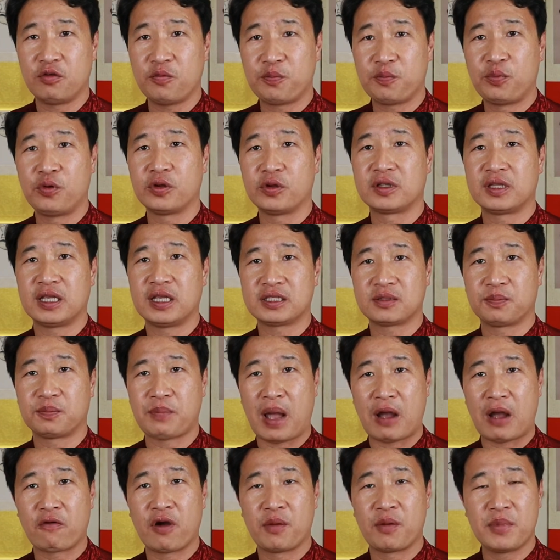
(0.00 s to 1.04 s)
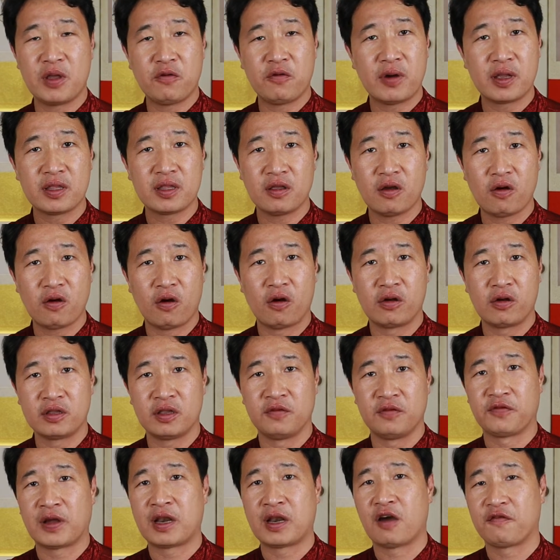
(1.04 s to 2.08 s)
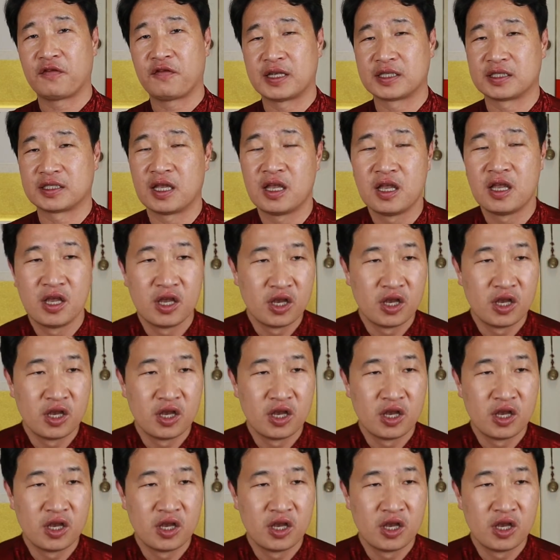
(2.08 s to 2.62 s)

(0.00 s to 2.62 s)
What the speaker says: you put this Bagua mirror in front of us?